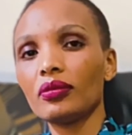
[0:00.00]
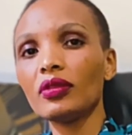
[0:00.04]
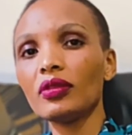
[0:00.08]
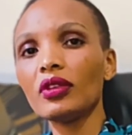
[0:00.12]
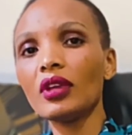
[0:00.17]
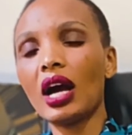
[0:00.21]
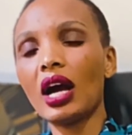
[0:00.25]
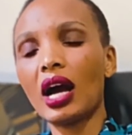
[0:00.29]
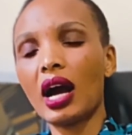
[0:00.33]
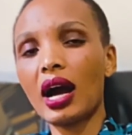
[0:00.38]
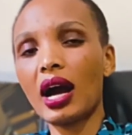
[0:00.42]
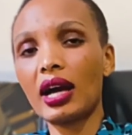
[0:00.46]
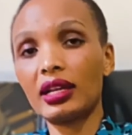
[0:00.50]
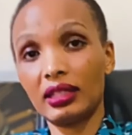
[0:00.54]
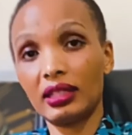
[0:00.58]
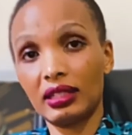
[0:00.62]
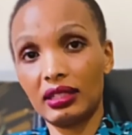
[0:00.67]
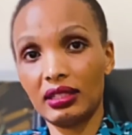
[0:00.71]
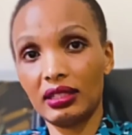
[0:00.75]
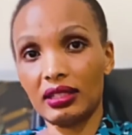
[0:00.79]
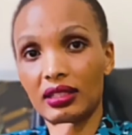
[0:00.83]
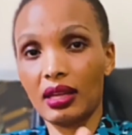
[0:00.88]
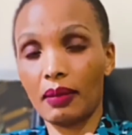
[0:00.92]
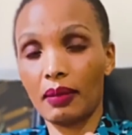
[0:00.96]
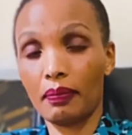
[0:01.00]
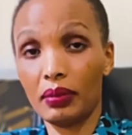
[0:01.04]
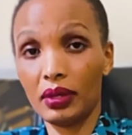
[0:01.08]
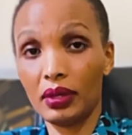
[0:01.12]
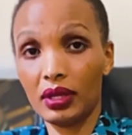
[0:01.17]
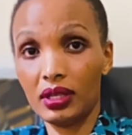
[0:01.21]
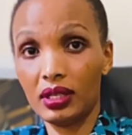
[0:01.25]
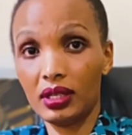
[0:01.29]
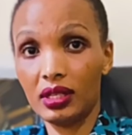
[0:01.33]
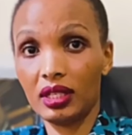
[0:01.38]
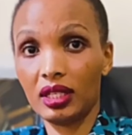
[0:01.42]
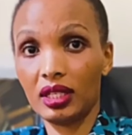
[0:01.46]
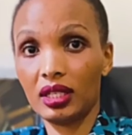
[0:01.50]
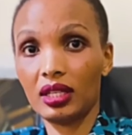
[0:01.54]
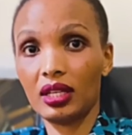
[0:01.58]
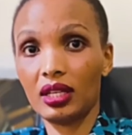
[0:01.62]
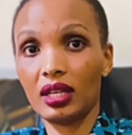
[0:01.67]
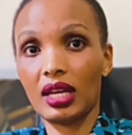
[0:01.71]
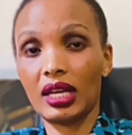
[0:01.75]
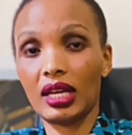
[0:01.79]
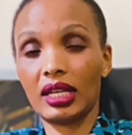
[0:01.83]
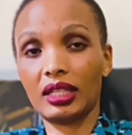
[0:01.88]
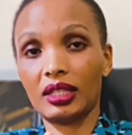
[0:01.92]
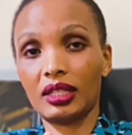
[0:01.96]
and it is a bit
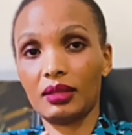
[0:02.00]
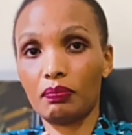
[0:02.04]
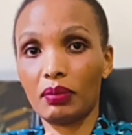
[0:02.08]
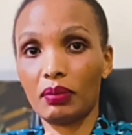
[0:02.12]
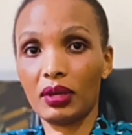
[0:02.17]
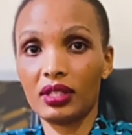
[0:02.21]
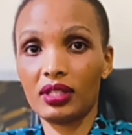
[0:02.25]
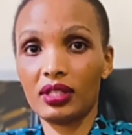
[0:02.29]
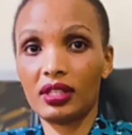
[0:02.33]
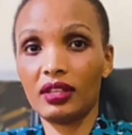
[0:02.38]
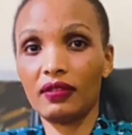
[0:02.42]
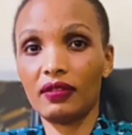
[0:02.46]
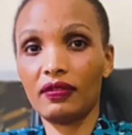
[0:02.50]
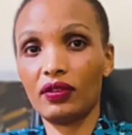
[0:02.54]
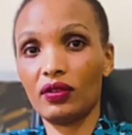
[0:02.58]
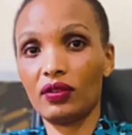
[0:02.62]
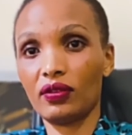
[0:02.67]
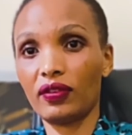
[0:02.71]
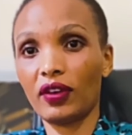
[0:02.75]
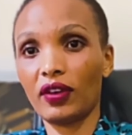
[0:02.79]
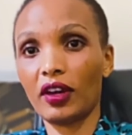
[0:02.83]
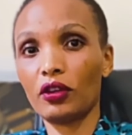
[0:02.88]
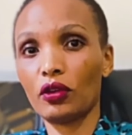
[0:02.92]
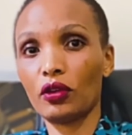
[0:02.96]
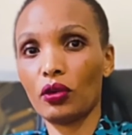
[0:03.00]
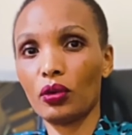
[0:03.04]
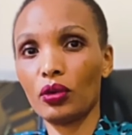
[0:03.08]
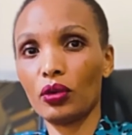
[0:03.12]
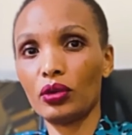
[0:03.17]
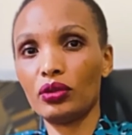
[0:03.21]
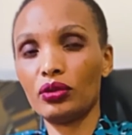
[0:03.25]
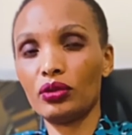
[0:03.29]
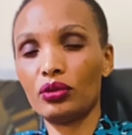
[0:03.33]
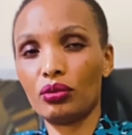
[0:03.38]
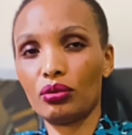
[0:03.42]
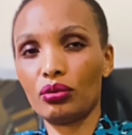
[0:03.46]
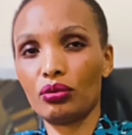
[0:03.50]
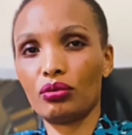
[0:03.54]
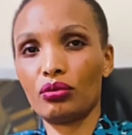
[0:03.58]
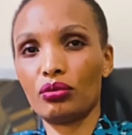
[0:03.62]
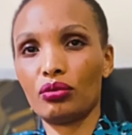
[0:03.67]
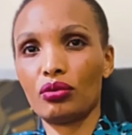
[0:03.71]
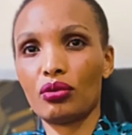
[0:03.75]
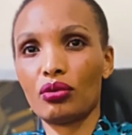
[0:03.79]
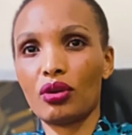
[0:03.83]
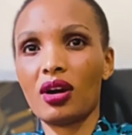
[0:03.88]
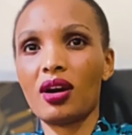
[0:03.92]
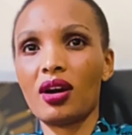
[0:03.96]
expensive. You find you're going
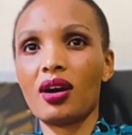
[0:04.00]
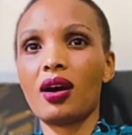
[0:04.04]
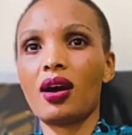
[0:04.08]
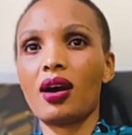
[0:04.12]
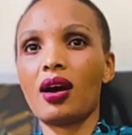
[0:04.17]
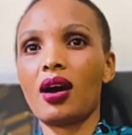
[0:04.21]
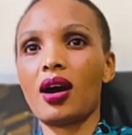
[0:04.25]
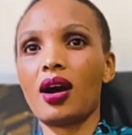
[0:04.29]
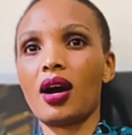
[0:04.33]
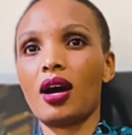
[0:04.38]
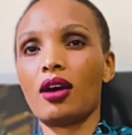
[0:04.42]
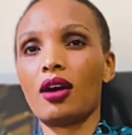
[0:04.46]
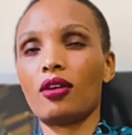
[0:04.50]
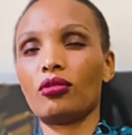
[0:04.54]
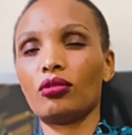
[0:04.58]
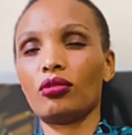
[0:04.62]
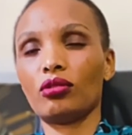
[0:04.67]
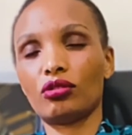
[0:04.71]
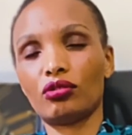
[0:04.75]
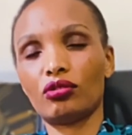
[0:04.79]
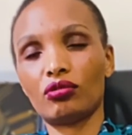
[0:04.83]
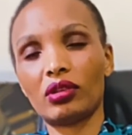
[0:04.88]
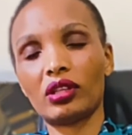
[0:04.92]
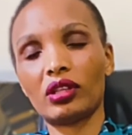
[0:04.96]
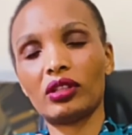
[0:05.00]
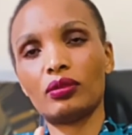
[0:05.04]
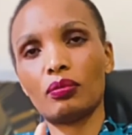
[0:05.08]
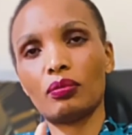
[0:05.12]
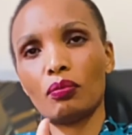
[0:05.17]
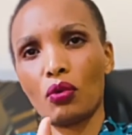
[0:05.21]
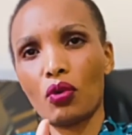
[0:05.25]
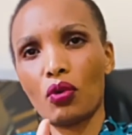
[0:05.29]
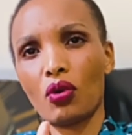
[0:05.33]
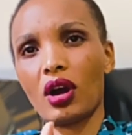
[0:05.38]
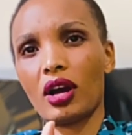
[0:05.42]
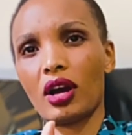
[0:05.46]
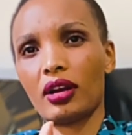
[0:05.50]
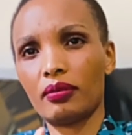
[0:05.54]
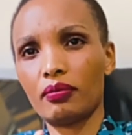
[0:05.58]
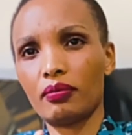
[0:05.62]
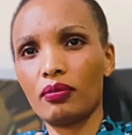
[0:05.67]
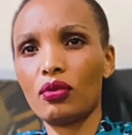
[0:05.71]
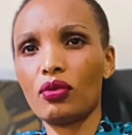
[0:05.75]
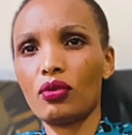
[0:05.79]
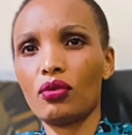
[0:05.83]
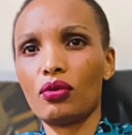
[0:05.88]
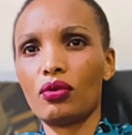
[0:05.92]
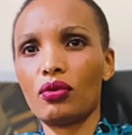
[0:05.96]
to construct more and
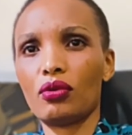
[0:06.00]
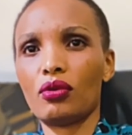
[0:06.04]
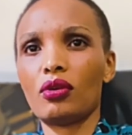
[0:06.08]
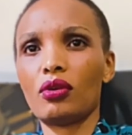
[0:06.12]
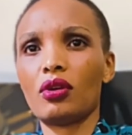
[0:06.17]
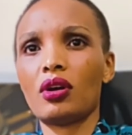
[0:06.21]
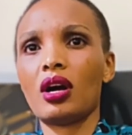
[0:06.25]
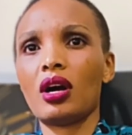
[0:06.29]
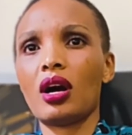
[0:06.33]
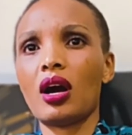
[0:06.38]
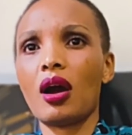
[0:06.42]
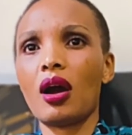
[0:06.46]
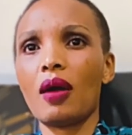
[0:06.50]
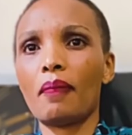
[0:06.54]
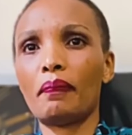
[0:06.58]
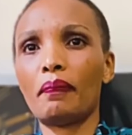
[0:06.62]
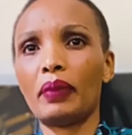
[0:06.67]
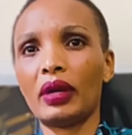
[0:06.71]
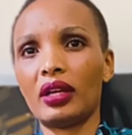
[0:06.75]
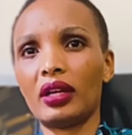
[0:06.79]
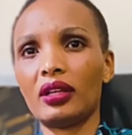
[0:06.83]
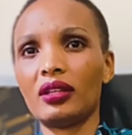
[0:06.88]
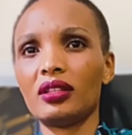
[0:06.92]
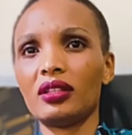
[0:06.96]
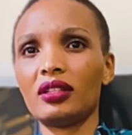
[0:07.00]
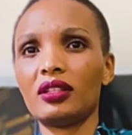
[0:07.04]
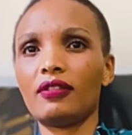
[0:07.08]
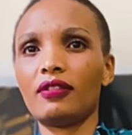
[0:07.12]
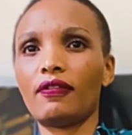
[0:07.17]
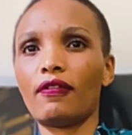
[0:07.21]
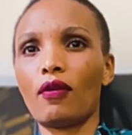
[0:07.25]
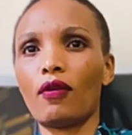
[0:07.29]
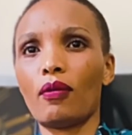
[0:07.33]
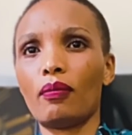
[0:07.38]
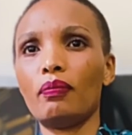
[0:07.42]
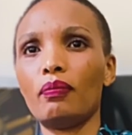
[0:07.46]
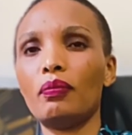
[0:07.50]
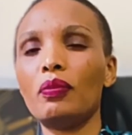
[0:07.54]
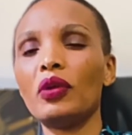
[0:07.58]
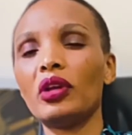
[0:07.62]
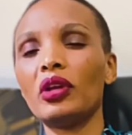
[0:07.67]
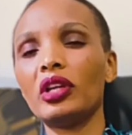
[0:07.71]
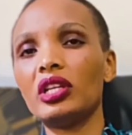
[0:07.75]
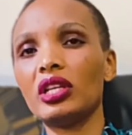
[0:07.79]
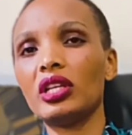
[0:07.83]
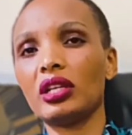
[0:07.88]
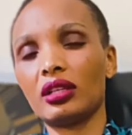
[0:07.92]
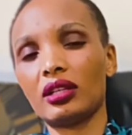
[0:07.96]
more pens for
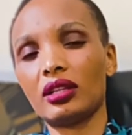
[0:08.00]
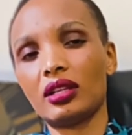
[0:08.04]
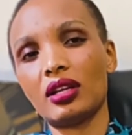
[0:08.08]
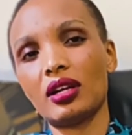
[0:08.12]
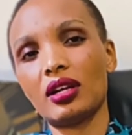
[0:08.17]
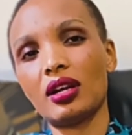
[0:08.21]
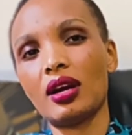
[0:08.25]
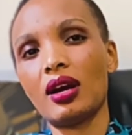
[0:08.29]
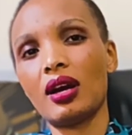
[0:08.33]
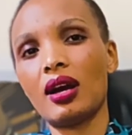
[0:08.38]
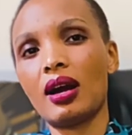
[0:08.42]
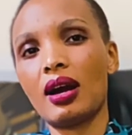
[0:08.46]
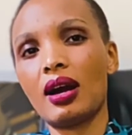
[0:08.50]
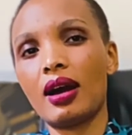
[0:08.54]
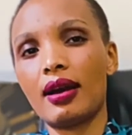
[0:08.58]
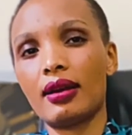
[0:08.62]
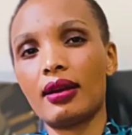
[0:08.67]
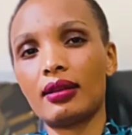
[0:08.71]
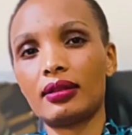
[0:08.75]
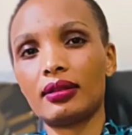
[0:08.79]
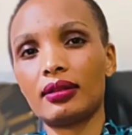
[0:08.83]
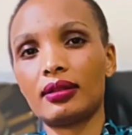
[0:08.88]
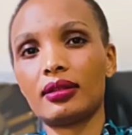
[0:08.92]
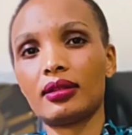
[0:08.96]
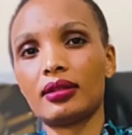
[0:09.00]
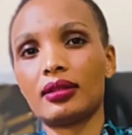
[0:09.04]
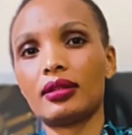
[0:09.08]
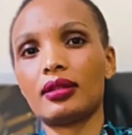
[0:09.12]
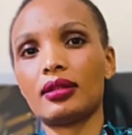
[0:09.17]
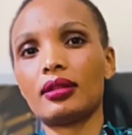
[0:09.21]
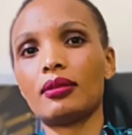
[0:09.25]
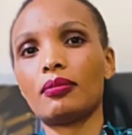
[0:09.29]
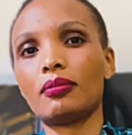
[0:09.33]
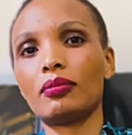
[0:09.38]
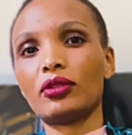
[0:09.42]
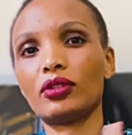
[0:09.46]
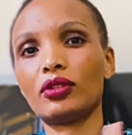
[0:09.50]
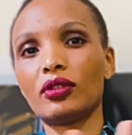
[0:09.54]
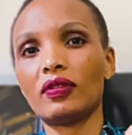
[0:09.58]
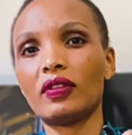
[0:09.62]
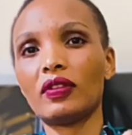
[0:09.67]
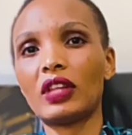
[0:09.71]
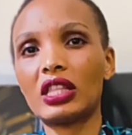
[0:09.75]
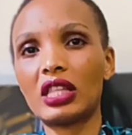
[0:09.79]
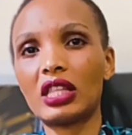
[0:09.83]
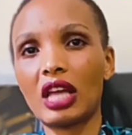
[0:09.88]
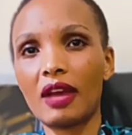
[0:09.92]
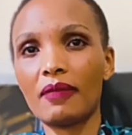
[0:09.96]
breeding, and most of the
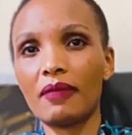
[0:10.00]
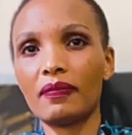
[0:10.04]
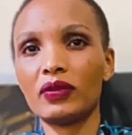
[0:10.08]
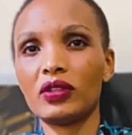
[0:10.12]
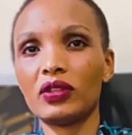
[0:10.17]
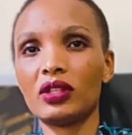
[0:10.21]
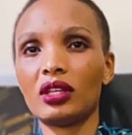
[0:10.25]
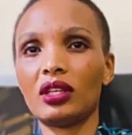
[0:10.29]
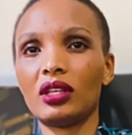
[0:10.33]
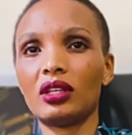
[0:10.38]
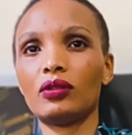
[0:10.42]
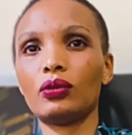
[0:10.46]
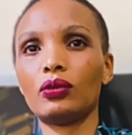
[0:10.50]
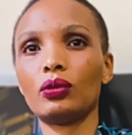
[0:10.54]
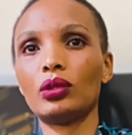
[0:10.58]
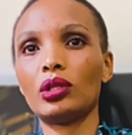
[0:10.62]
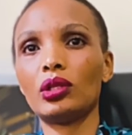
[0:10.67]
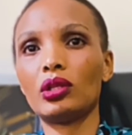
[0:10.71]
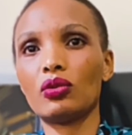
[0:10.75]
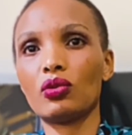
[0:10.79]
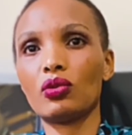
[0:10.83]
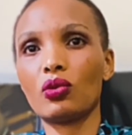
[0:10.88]
times it will